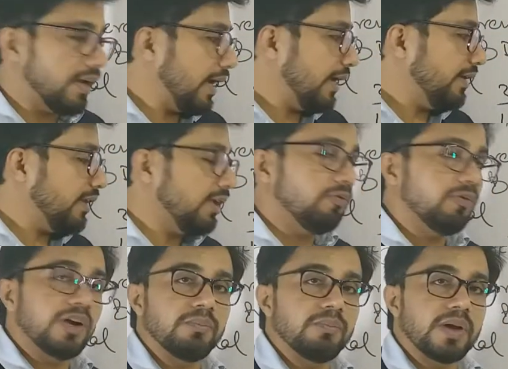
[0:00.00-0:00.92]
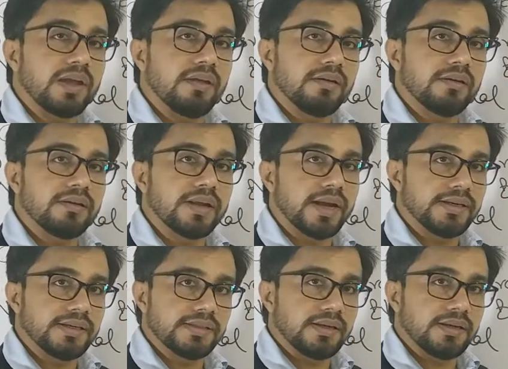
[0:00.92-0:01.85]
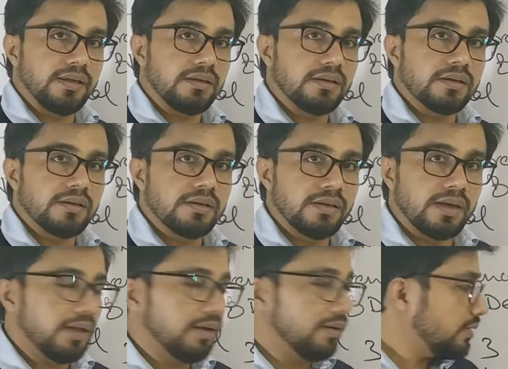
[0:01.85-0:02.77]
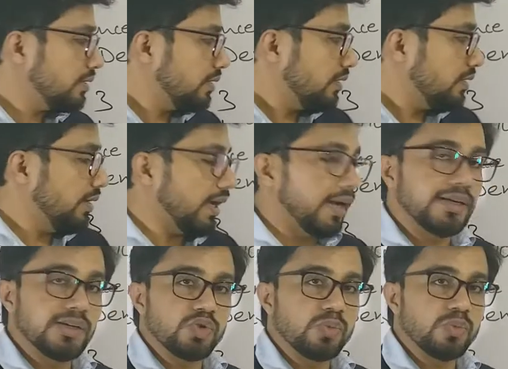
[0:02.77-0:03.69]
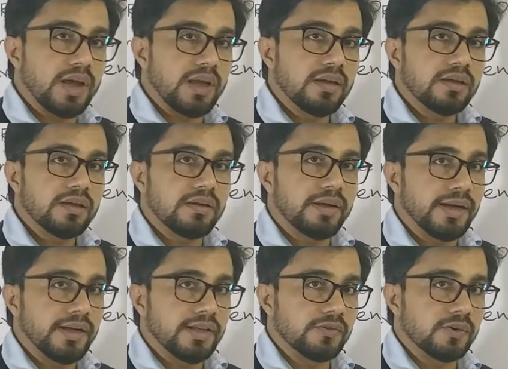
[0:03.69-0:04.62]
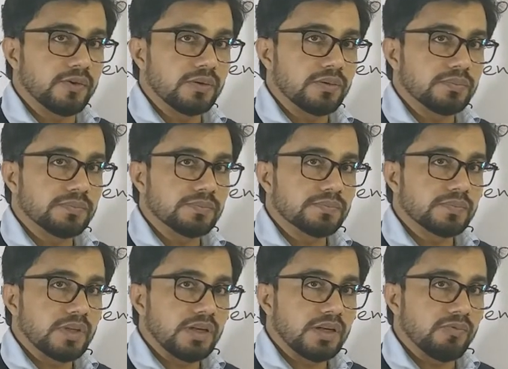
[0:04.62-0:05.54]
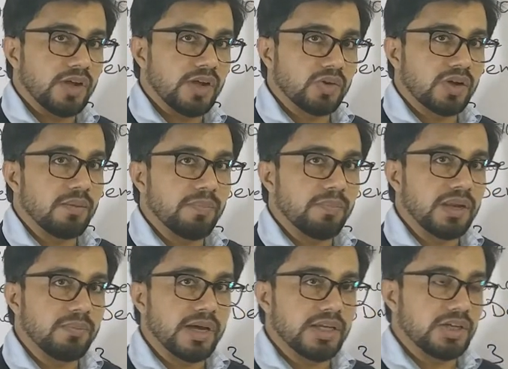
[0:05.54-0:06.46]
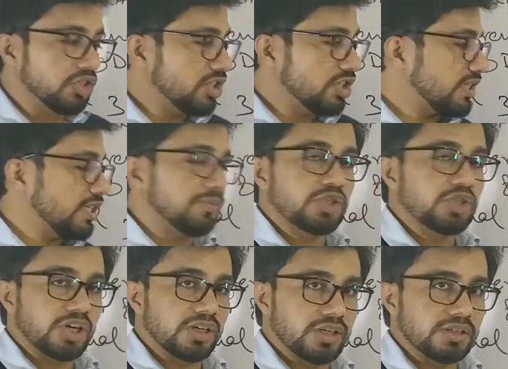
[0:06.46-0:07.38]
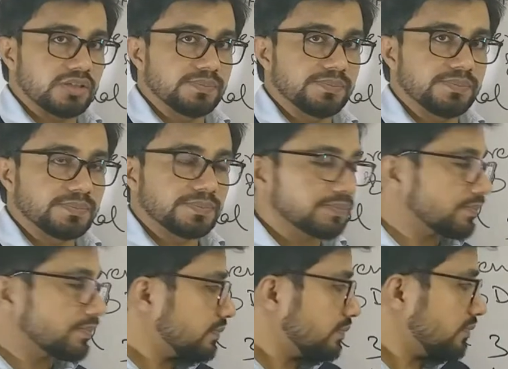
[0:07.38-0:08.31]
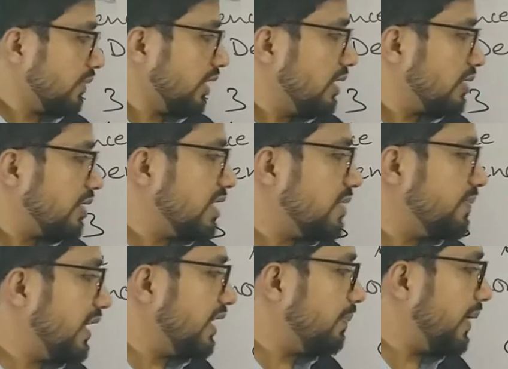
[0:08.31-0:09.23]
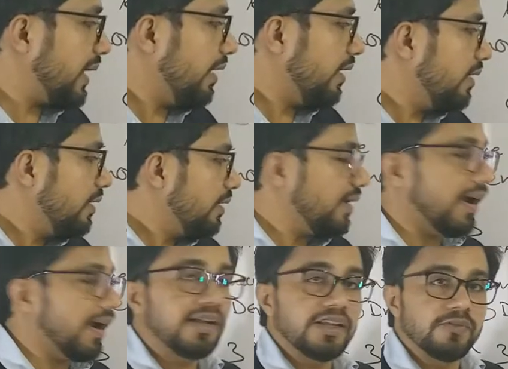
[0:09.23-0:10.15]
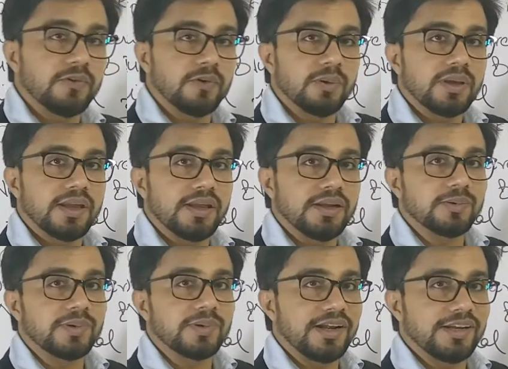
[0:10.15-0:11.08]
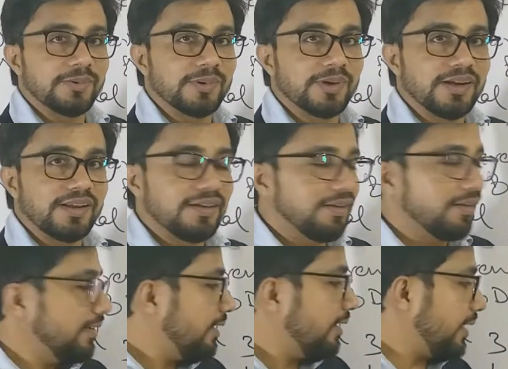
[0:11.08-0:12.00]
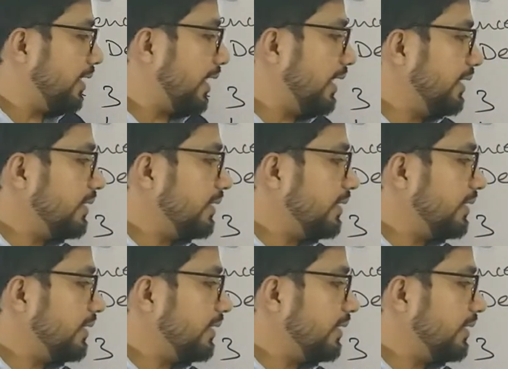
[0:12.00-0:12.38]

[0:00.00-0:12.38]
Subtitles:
91 by 93 and 92 by 94. We have to compare by using the same shortcut. So let's multiply 94 into 91 and